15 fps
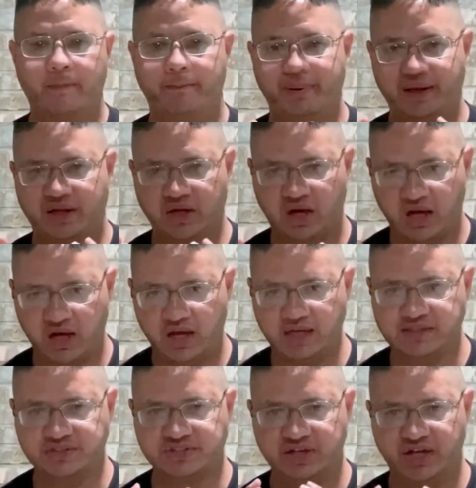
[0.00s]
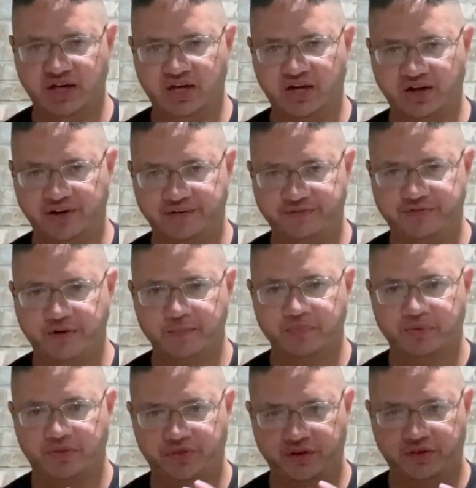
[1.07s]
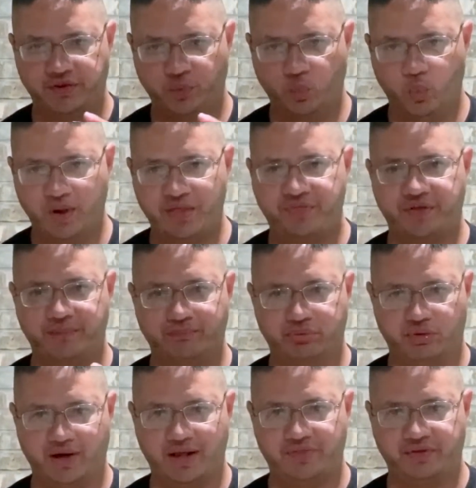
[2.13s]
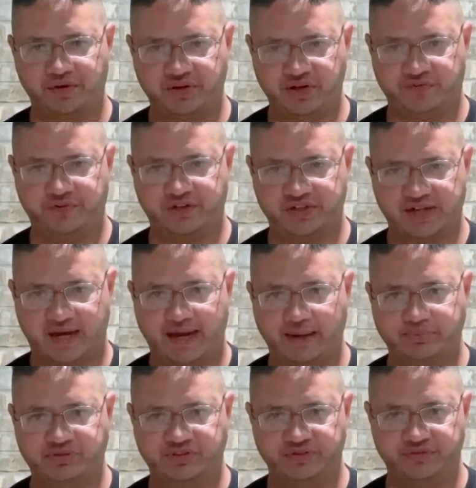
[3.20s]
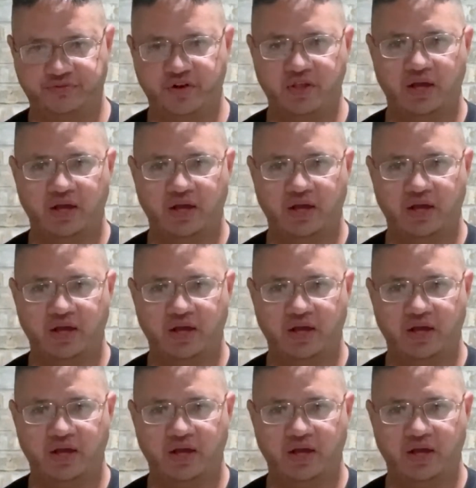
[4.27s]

because of the width and breadth and different types of